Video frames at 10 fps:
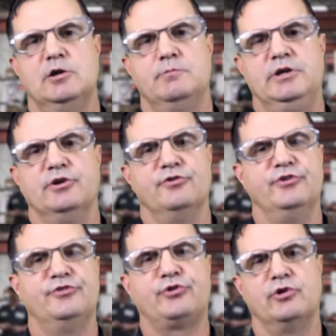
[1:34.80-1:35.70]
because
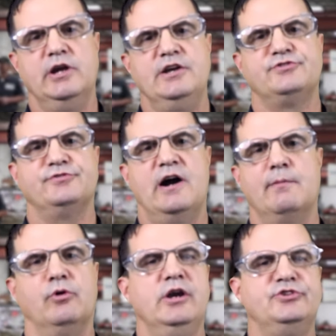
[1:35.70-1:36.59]
this creates
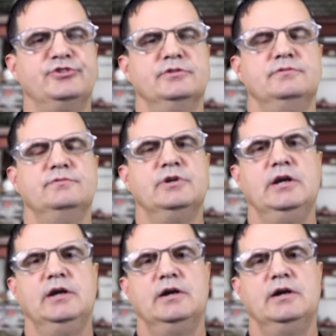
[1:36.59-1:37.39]
vibration,